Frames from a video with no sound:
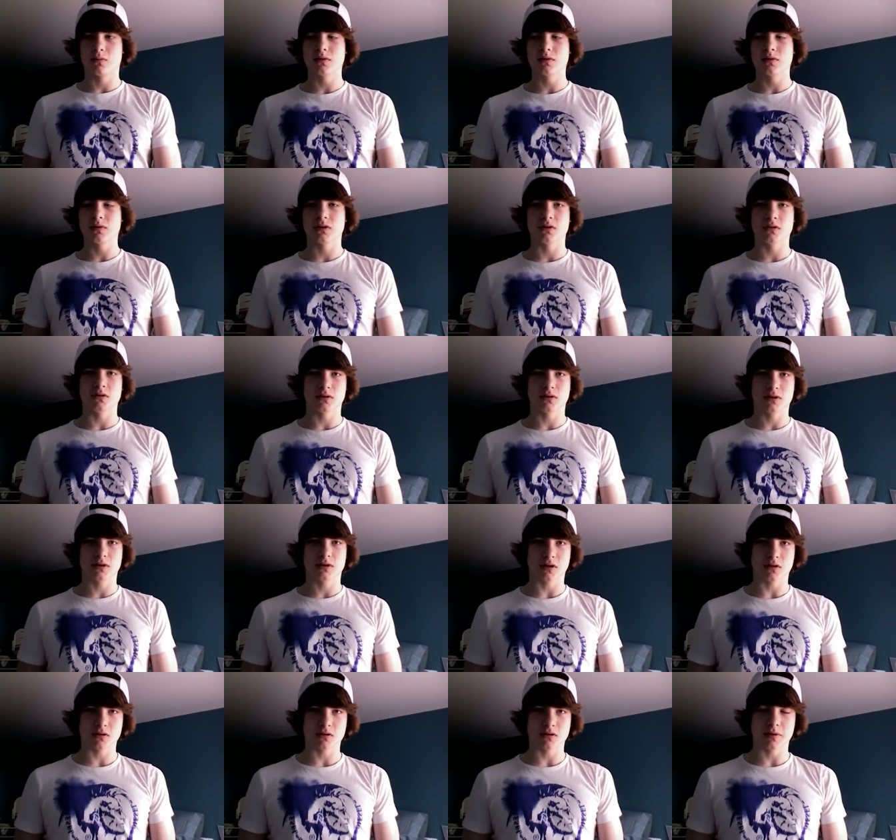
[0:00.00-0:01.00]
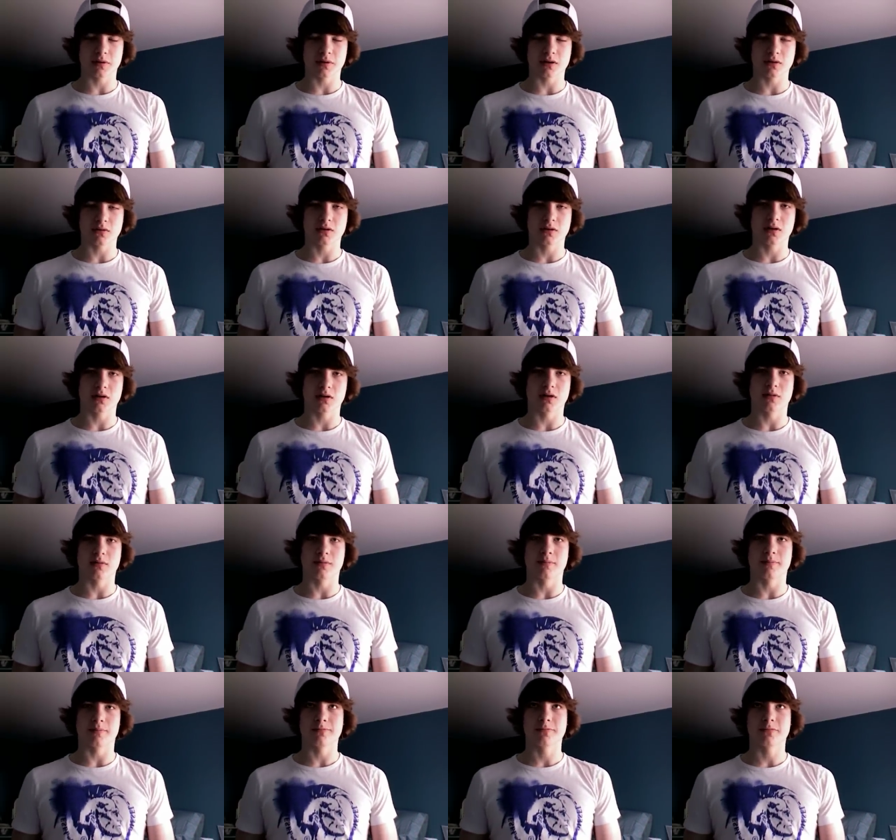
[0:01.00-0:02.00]
want to talk about
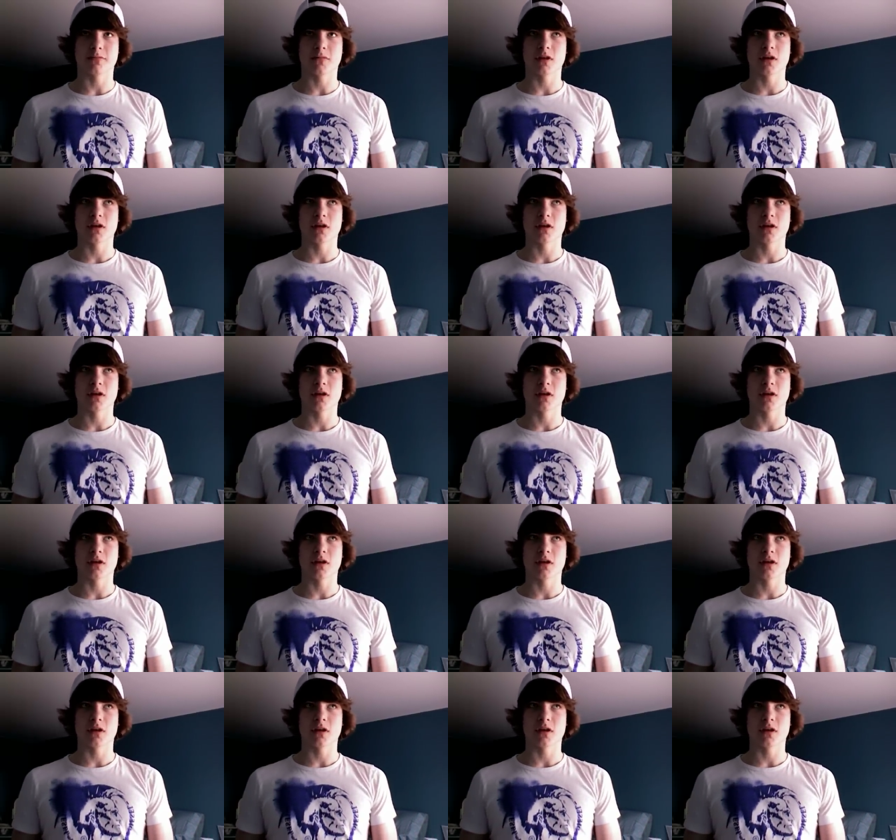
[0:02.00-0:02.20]
um,